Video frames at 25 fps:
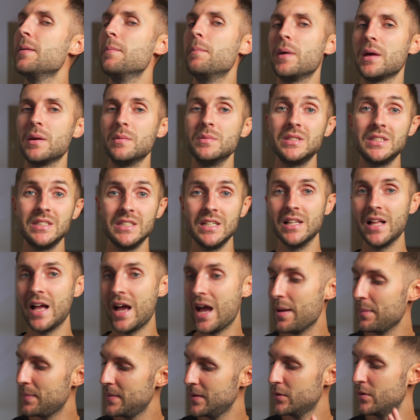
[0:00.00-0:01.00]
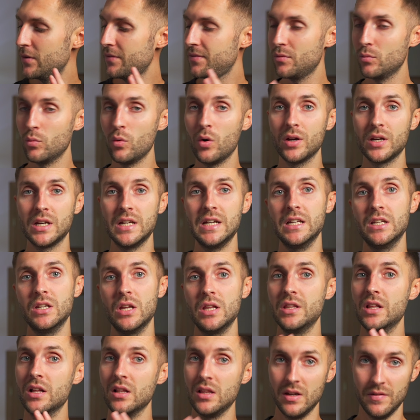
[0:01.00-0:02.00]
but I'm still happy with what
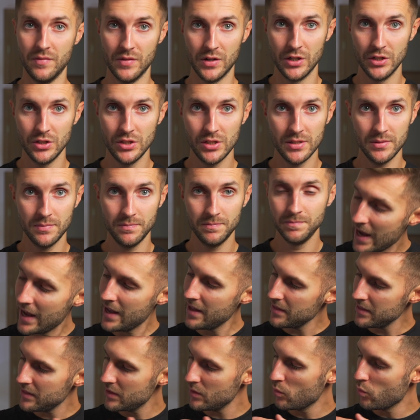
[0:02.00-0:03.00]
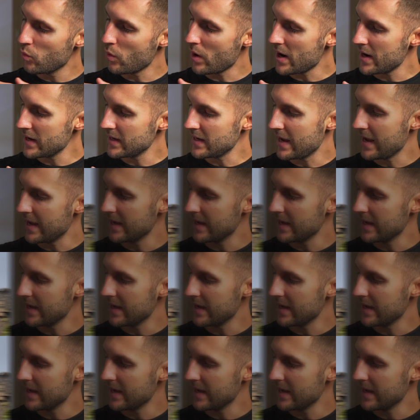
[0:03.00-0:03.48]
it delivers. And the wide